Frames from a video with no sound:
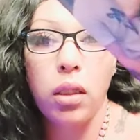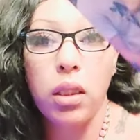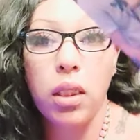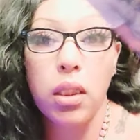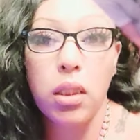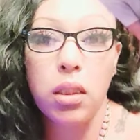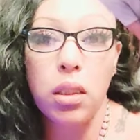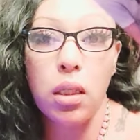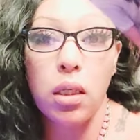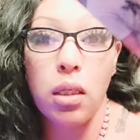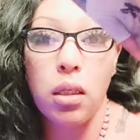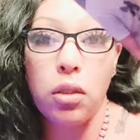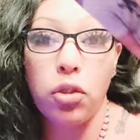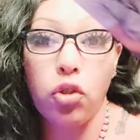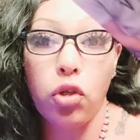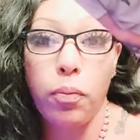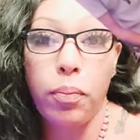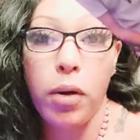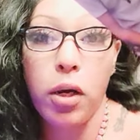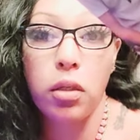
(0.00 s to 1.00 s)
this is
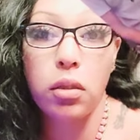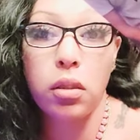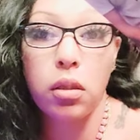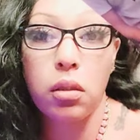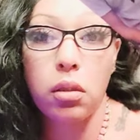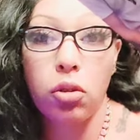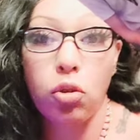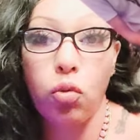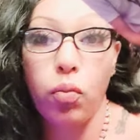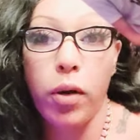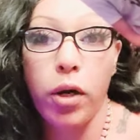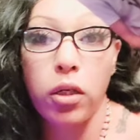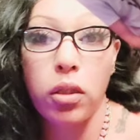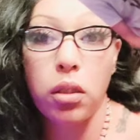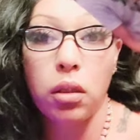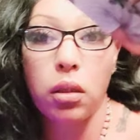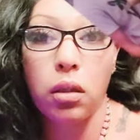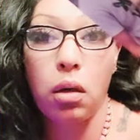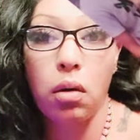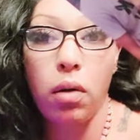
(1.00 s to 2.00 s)
your person's new
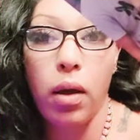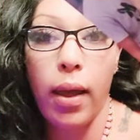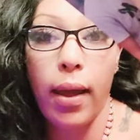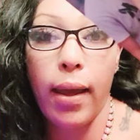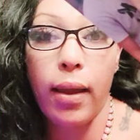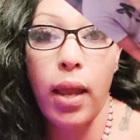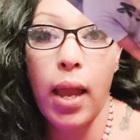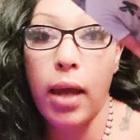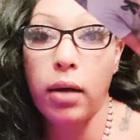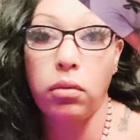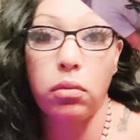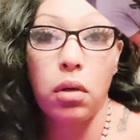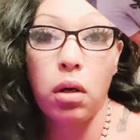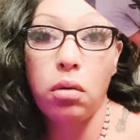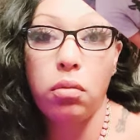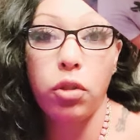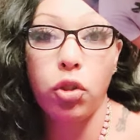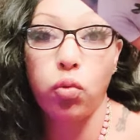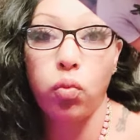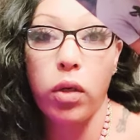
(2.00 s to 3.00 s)
person, okay? I don't
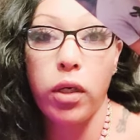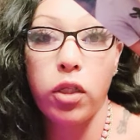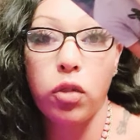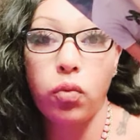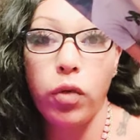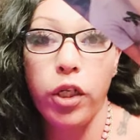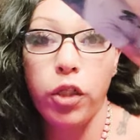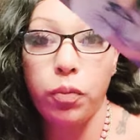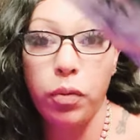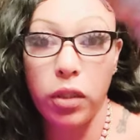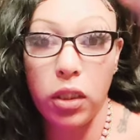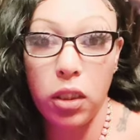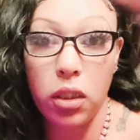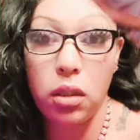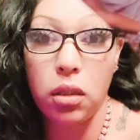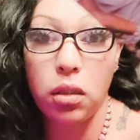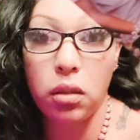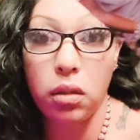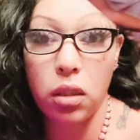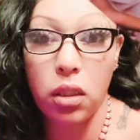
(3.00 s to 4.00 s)
know which one is which, but
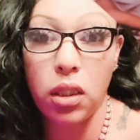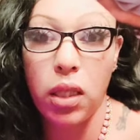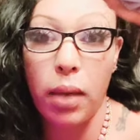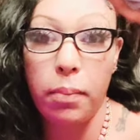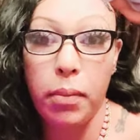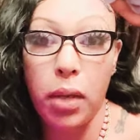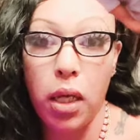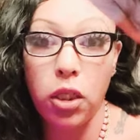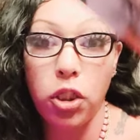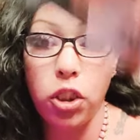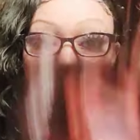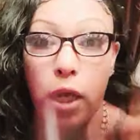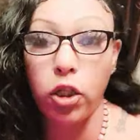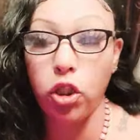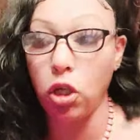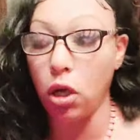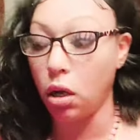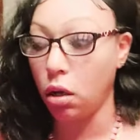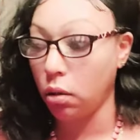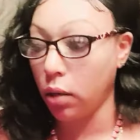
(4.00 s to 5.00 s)
this is this they mugshot,
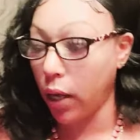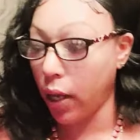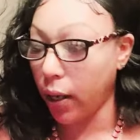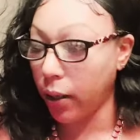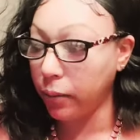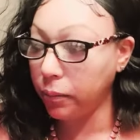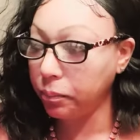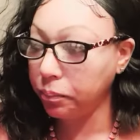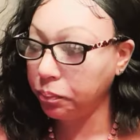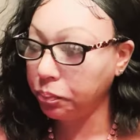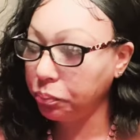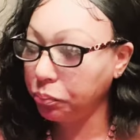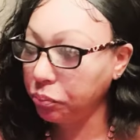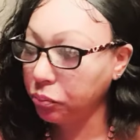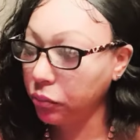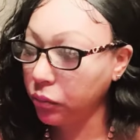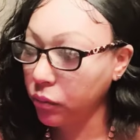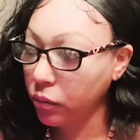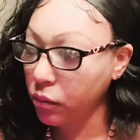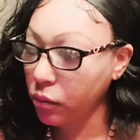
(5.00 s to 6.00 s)
y'all, okay?
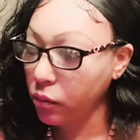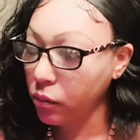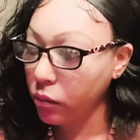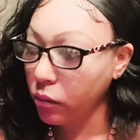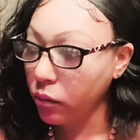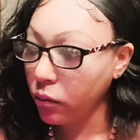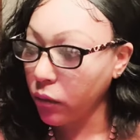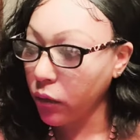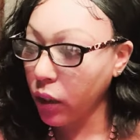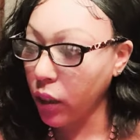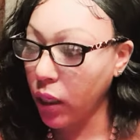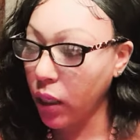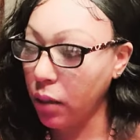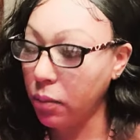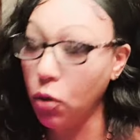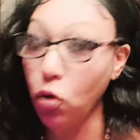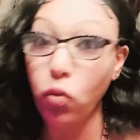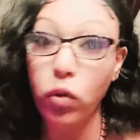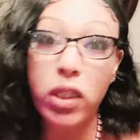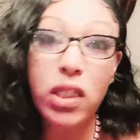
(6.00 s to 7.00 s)
Yeah, them
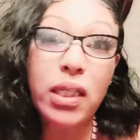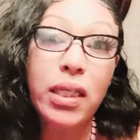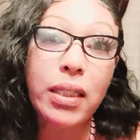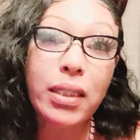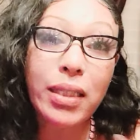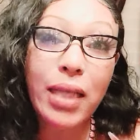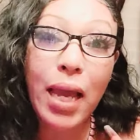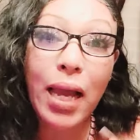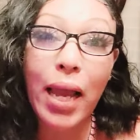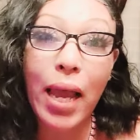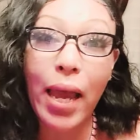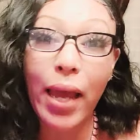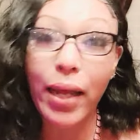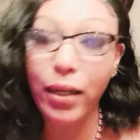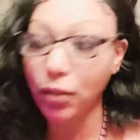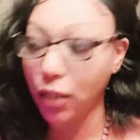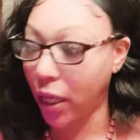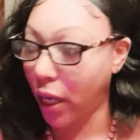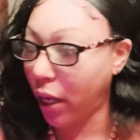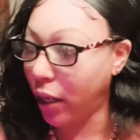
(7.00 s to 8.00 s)
the receipts I got,
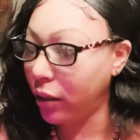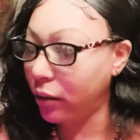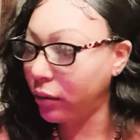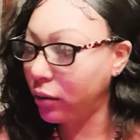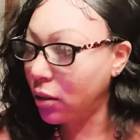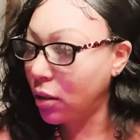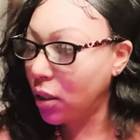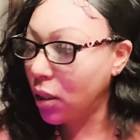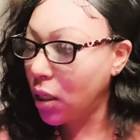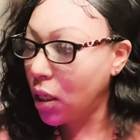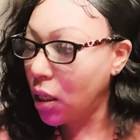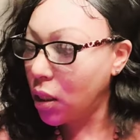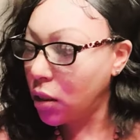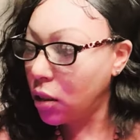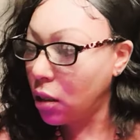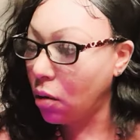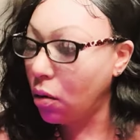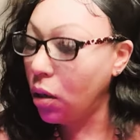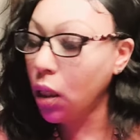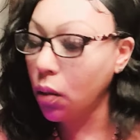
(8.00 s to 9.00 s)
okay?
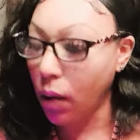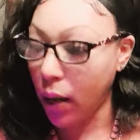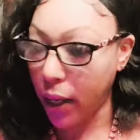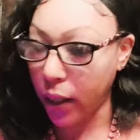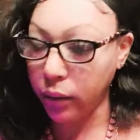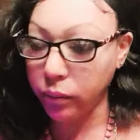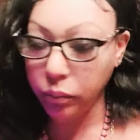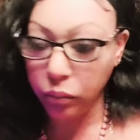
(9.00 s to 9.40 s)
So anyway,